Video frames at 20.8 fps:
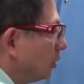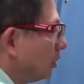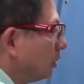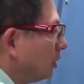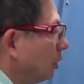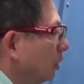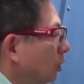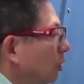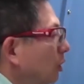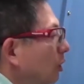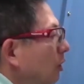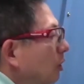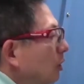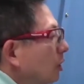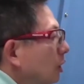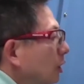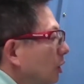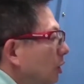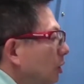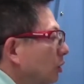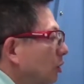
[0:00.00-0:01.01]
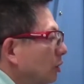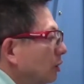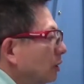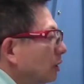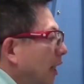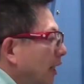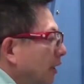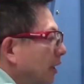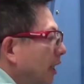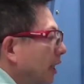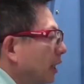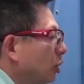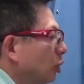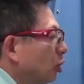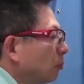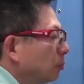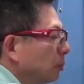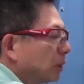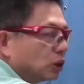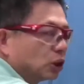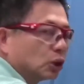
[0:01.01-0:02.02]
Here, identical
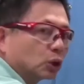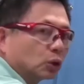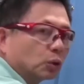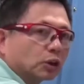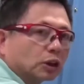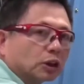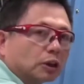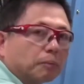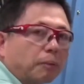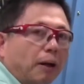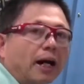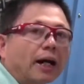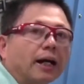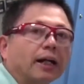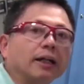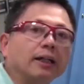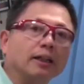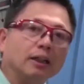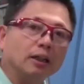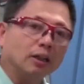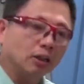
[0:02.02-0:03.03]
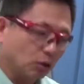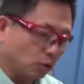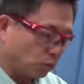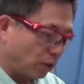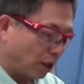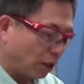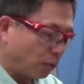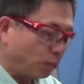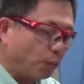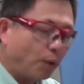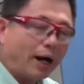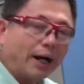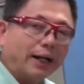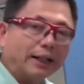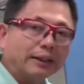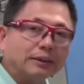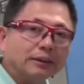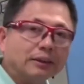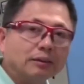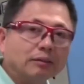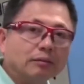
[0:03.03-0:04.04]
because it's shorted by one
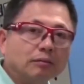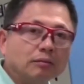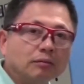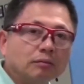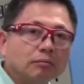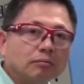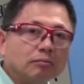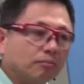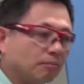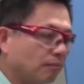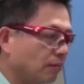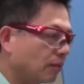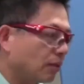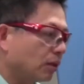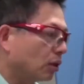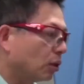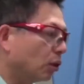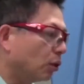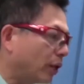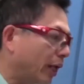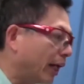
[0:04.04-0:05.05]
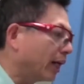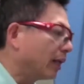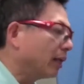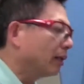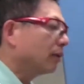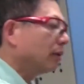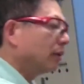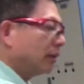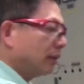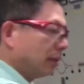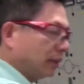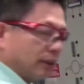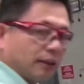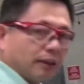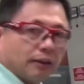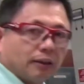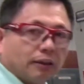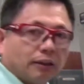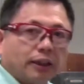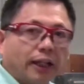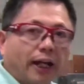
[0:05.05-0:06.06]
wire. Okay,
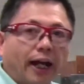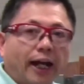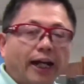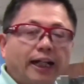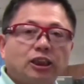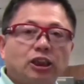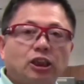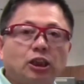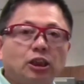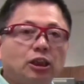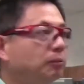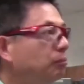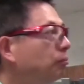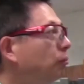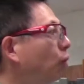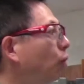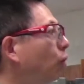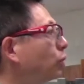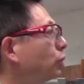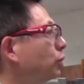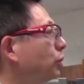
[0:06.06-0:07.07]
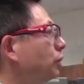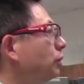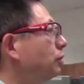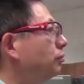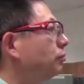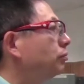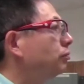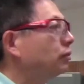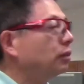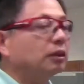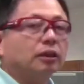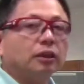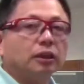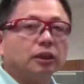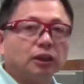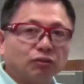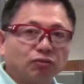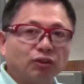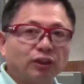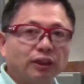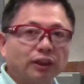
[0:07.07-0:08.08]
the AC motor
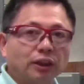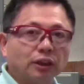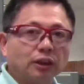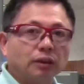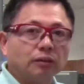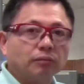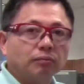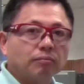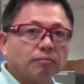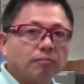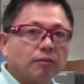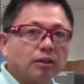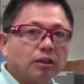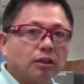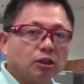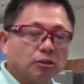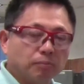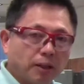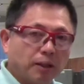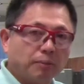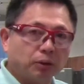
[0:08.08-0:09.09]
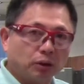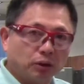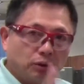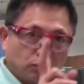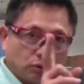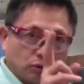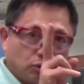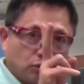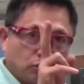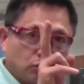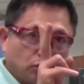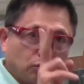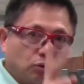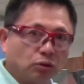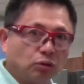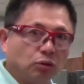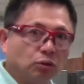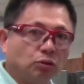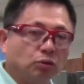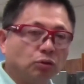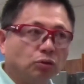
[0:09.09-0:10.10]
is finished. Remember,
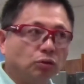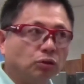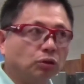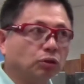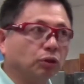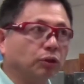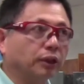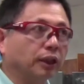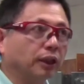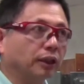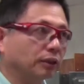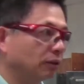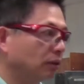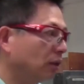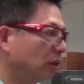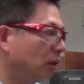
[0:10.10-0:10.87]
two circuits.